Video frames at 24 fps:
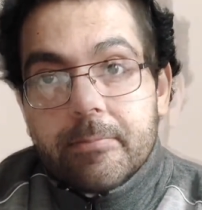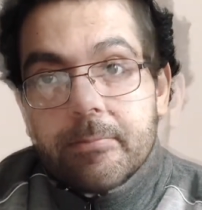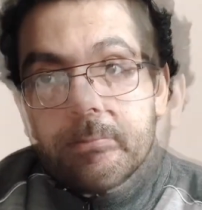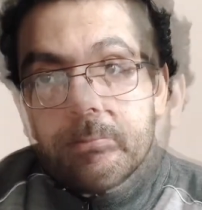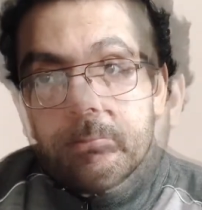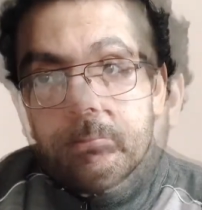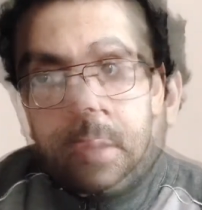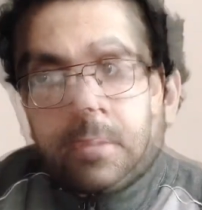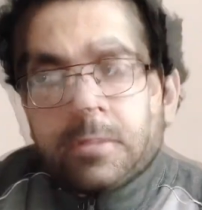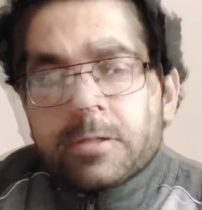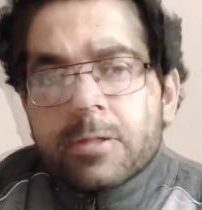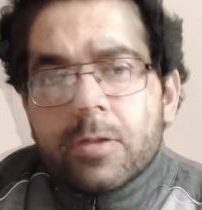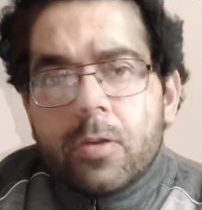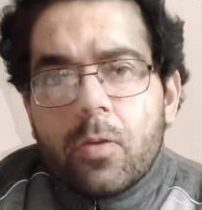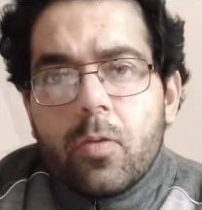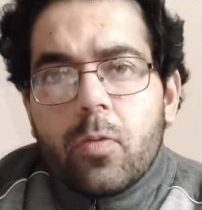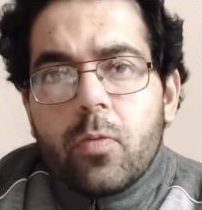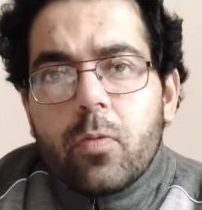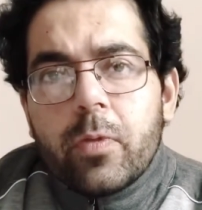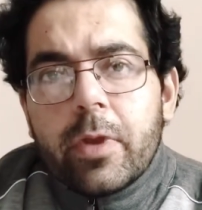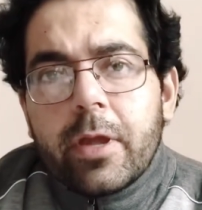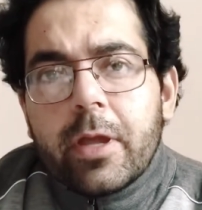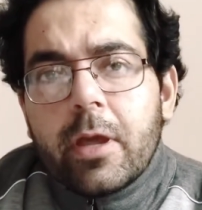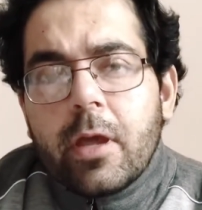Also,
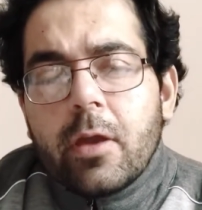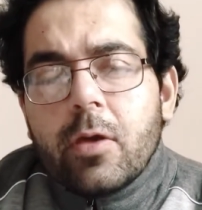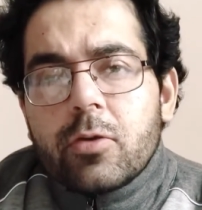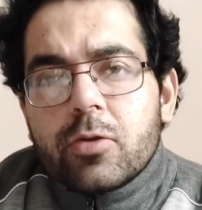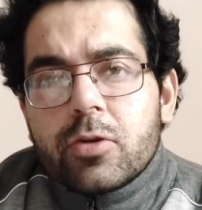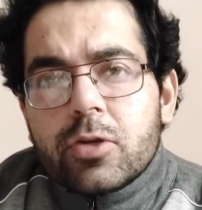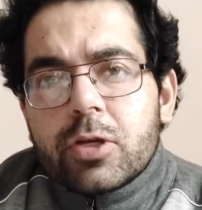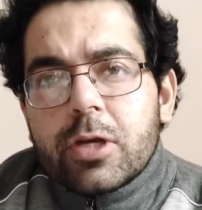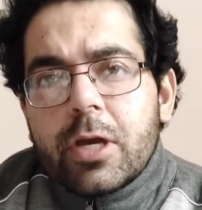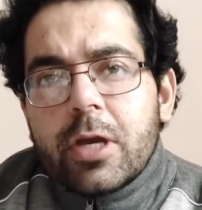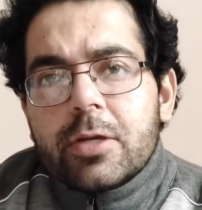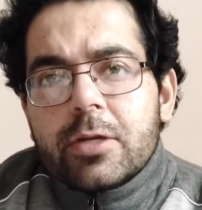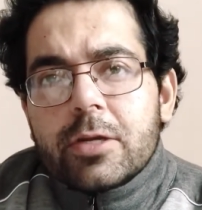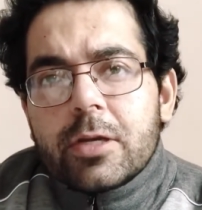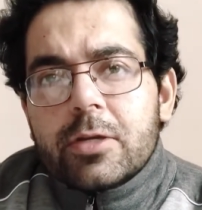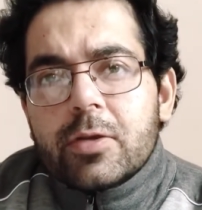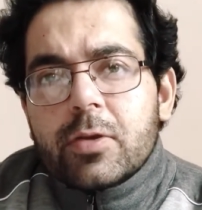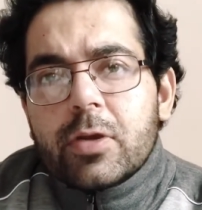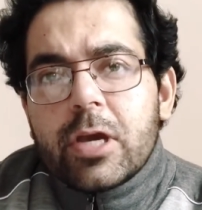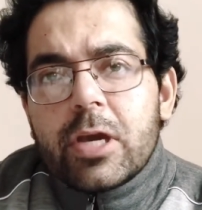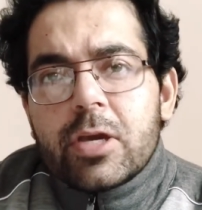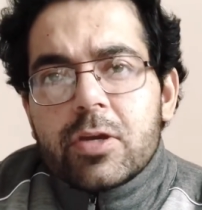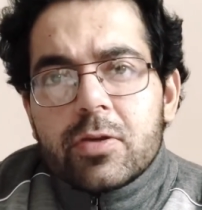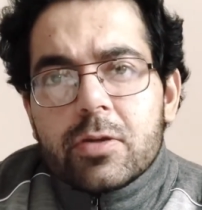we cannot change
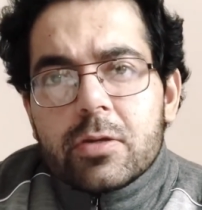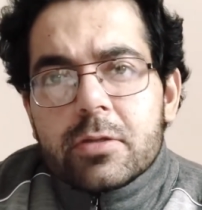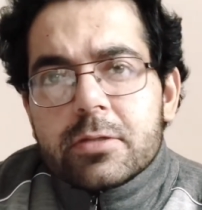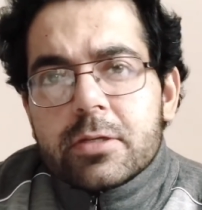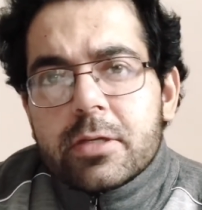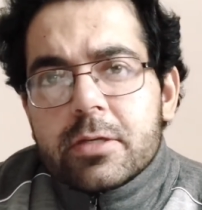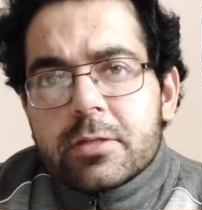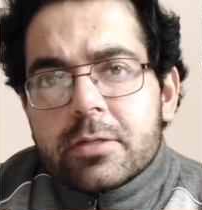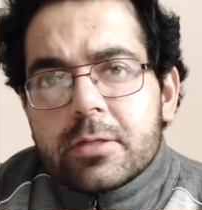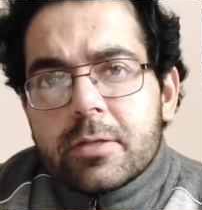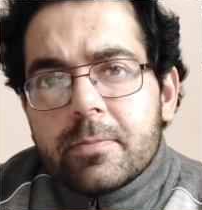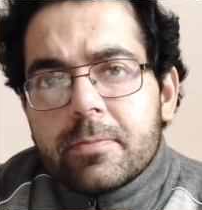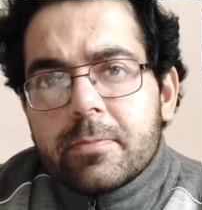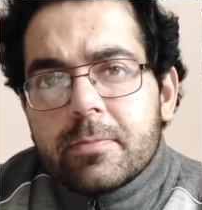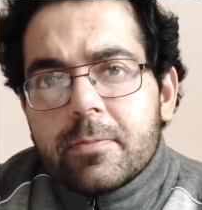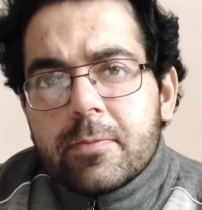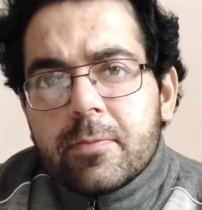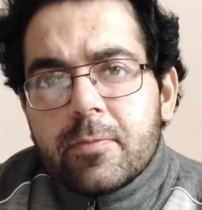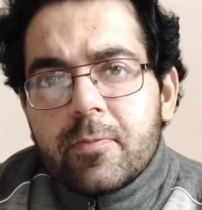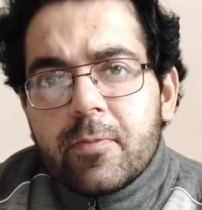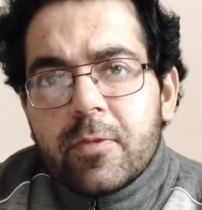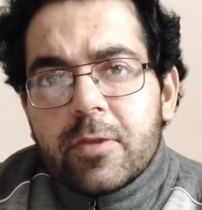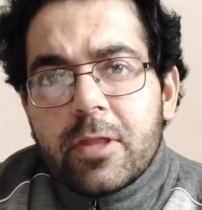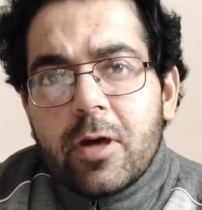educational system
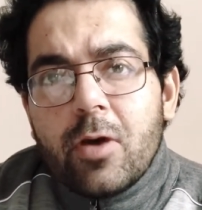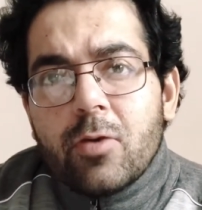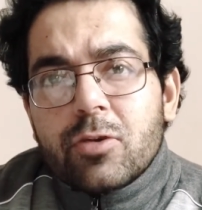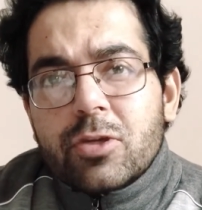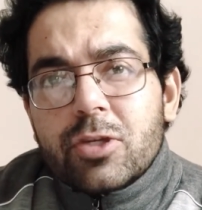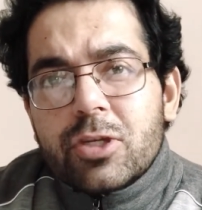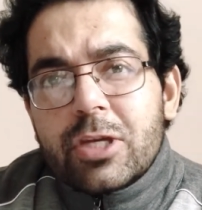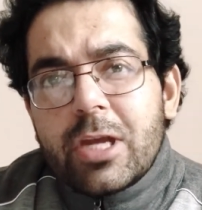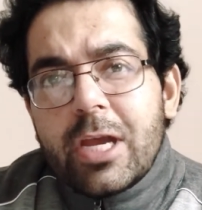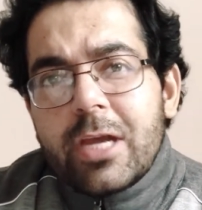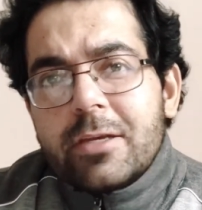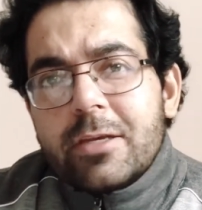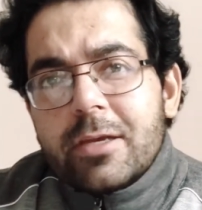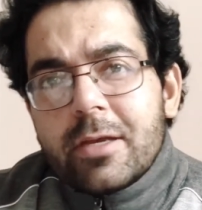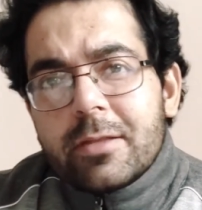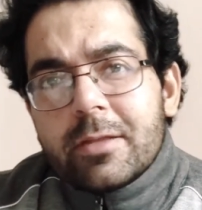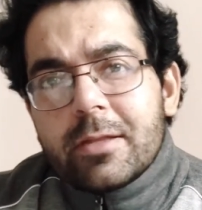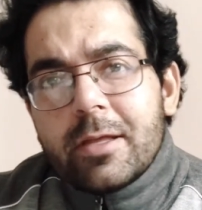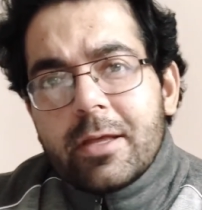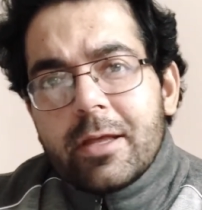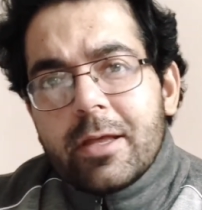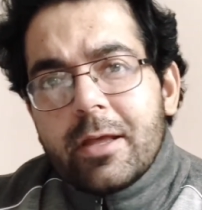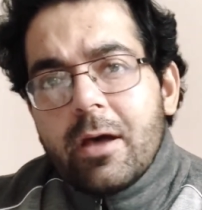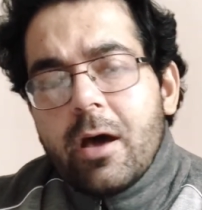without changing
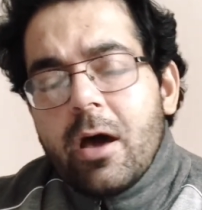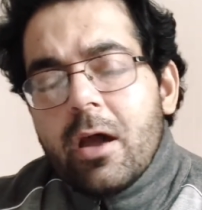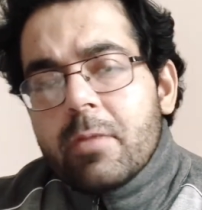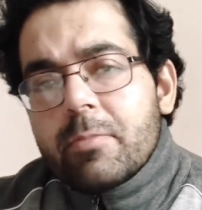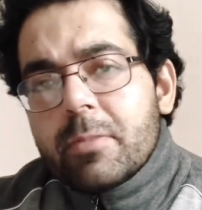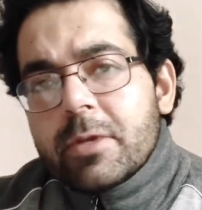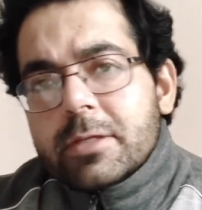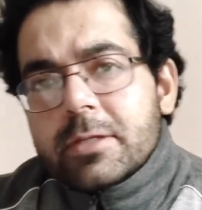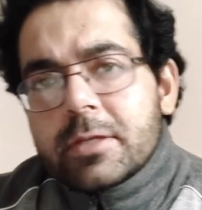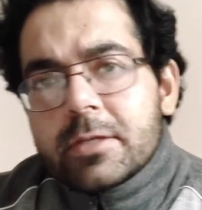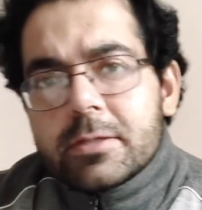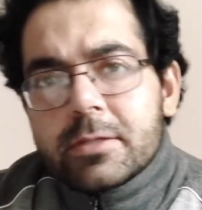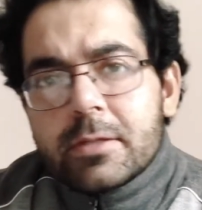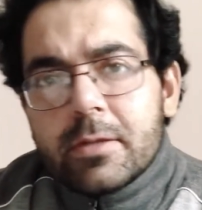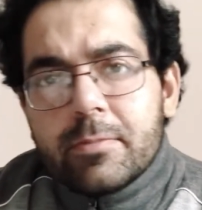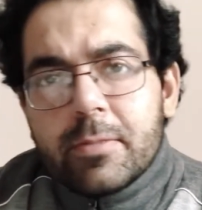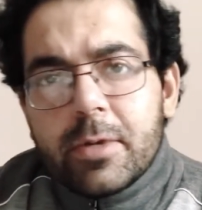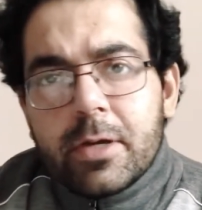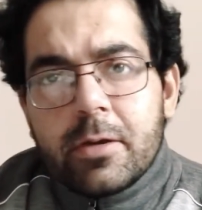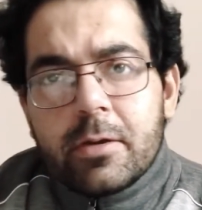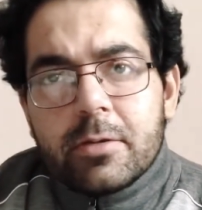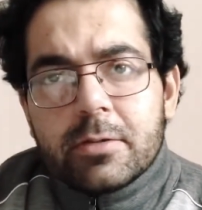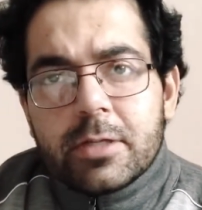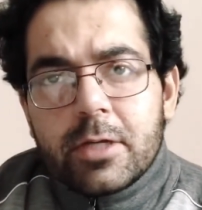the economic system,
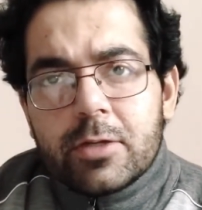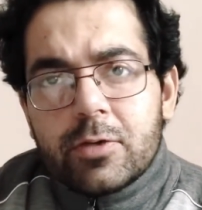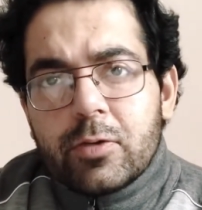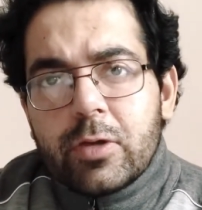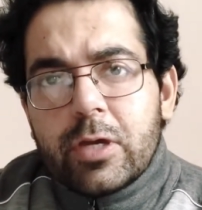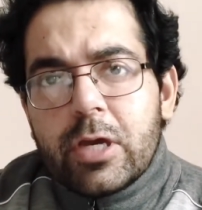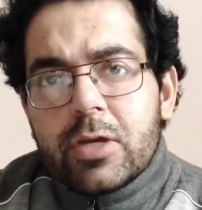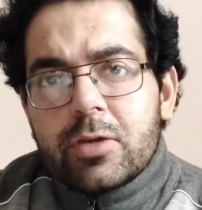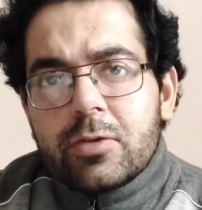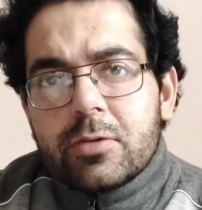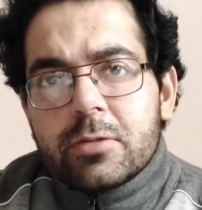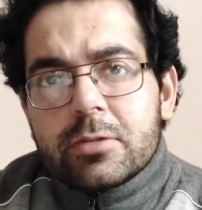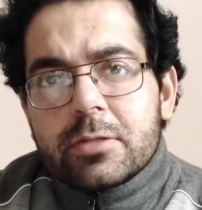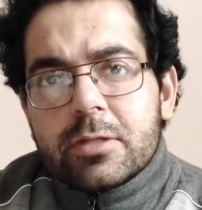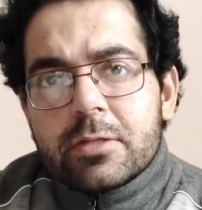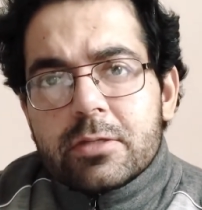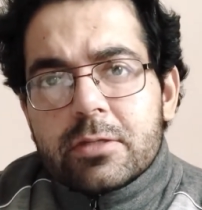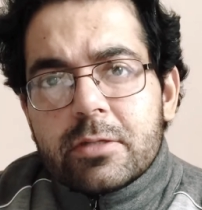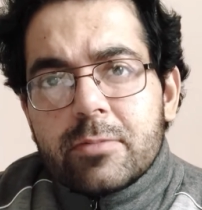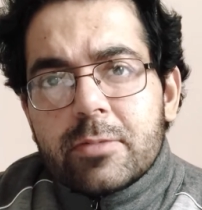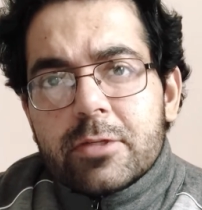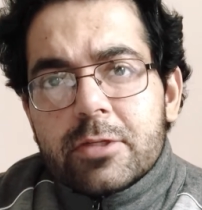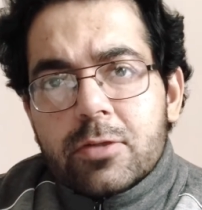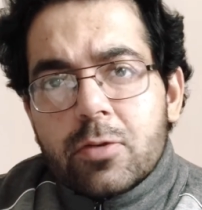because educational
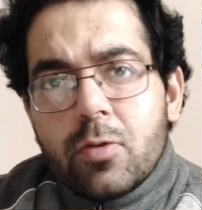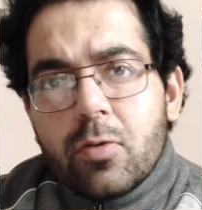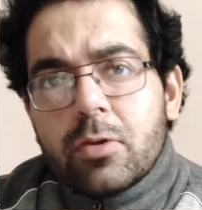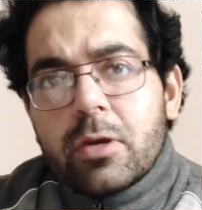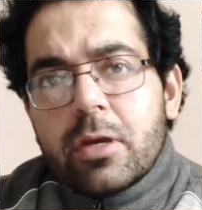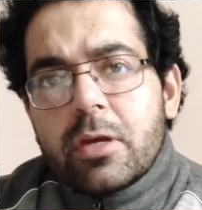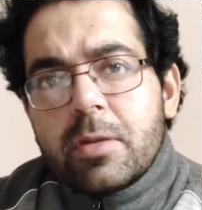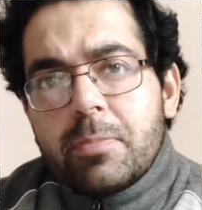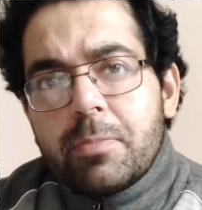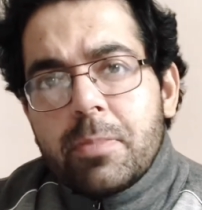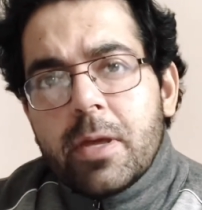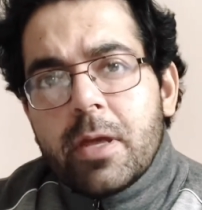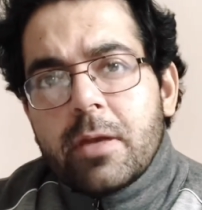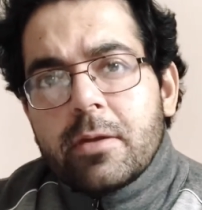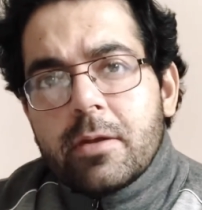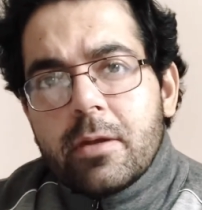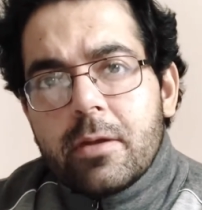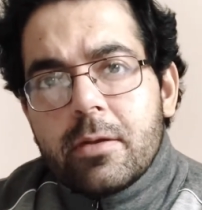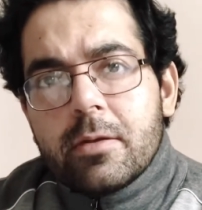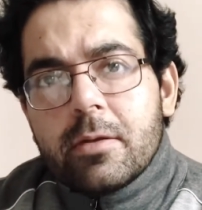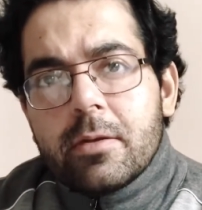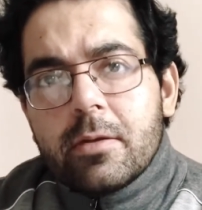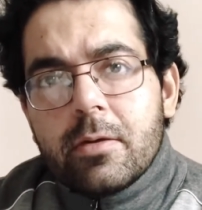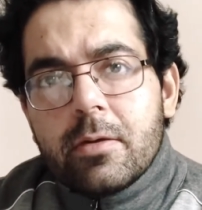system is totally
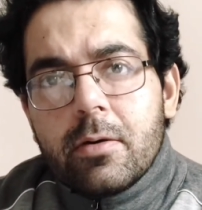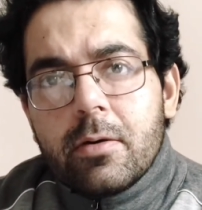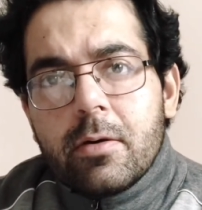dependent